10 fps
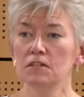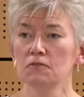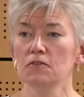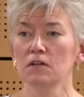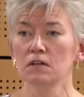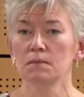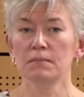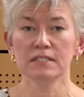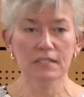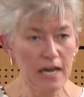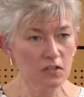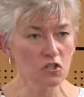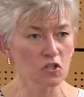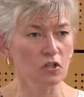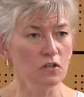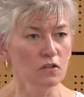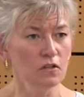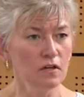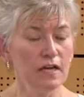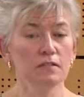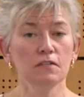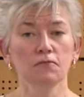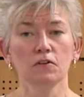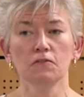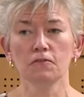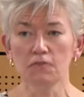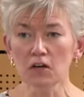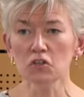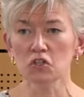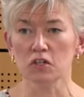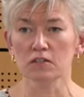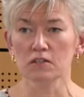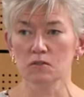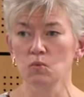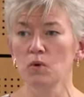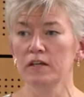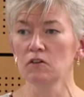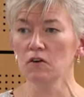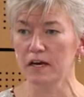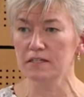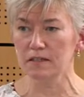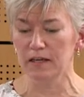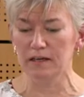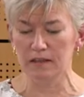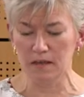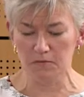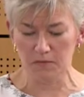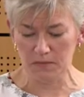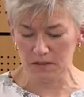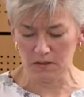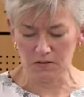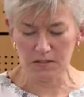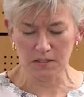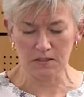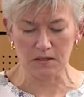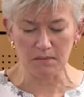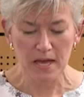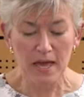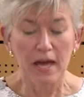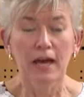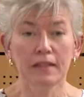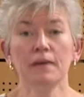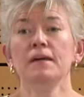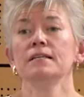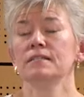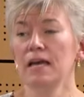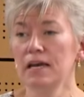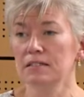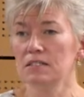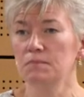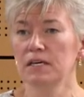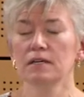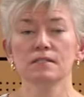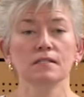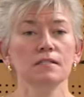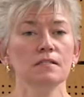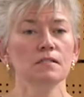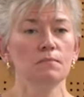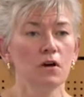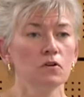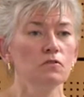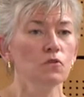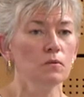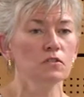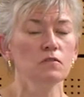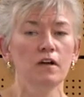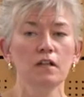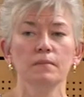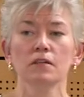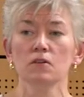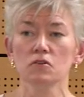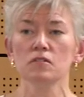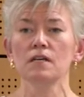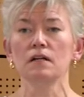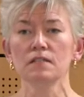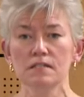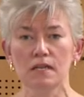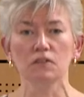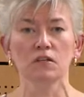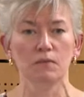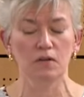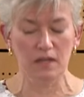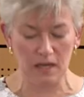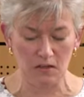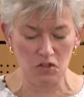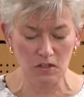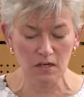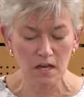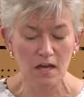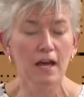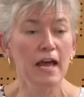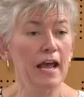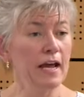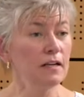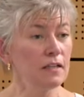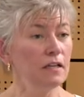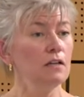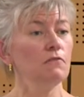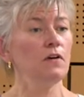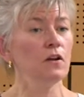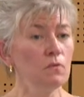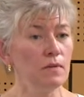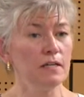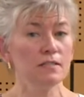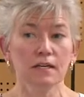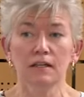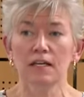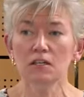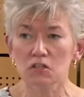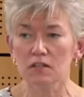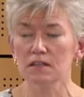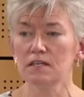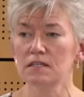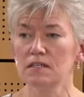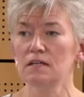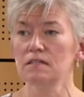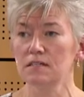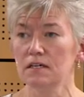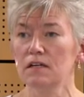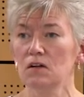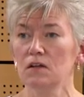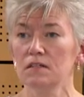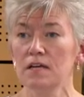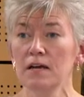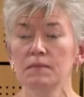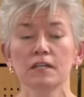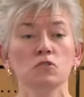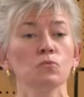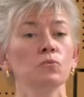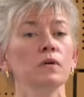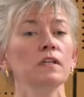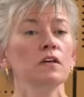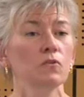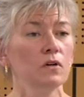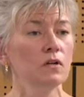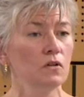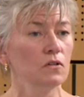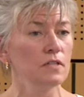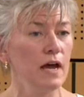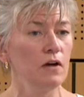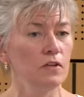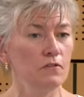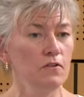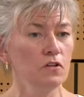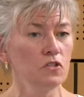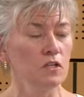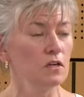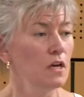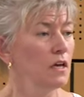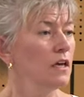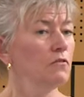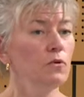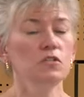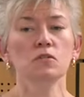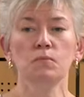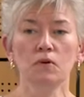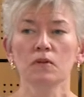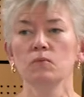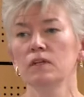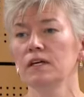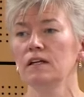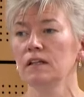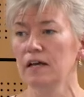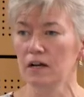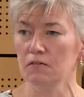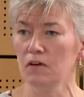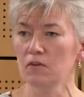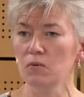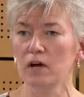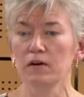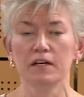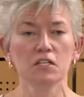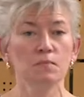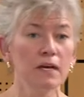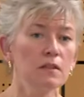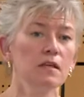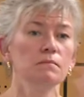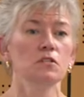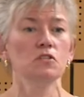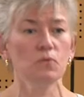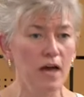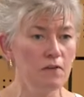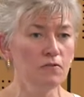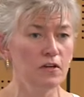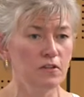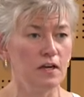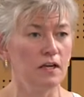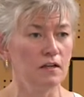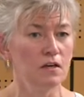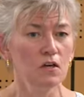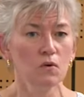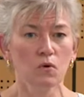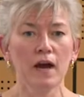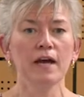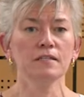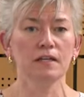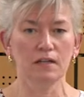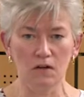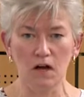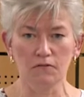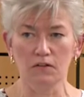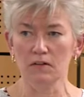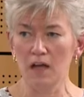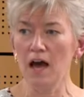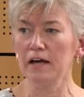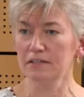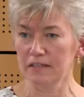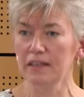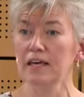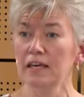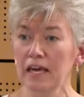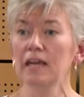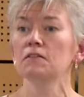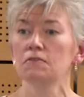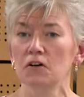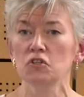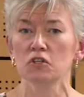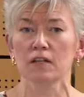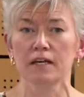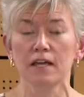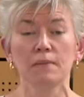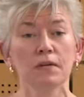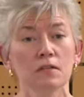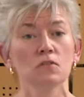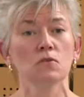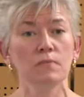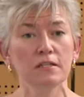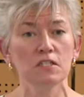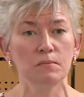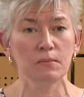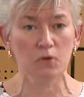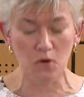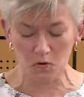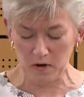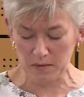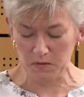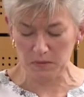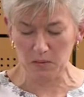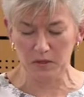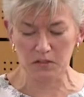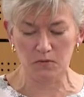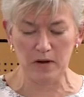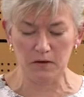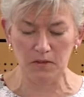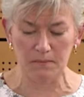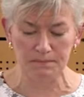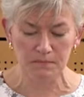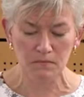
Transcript: different potential and different functions when you're isolating them from the adult system. And that makes sense because this is a part of normal development. There's cell to cell communication and an environment, a niche that these cells sit in all the time. And that's really critical to how they function. If we just pull them willy nilly out of everywhere and expect them to do everything, we're asking an awful lot. It, they can't function like that because they're meant to be programmed by what's around them.